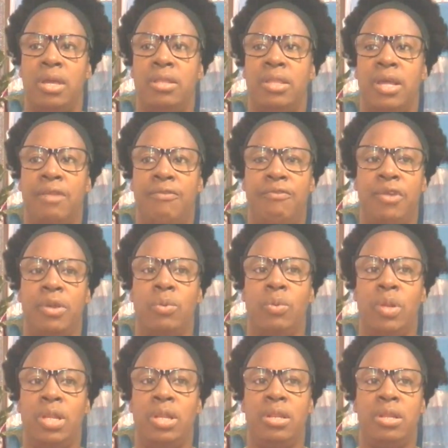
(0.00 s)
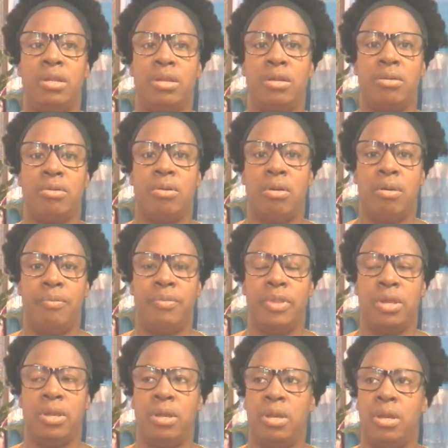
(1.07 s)
That thing will not come
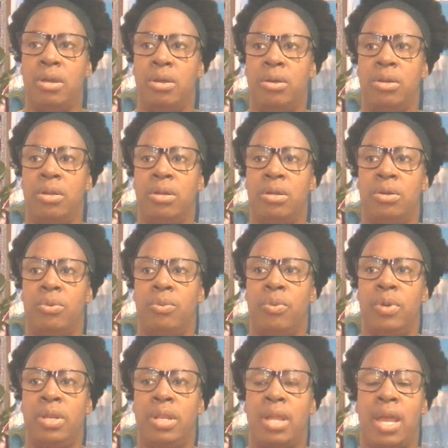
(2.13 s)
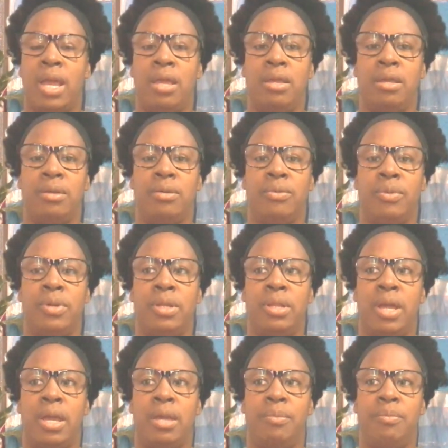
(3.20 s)
there. Whilst
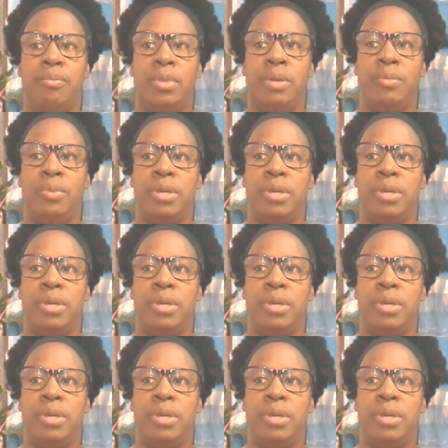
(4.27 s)
I'm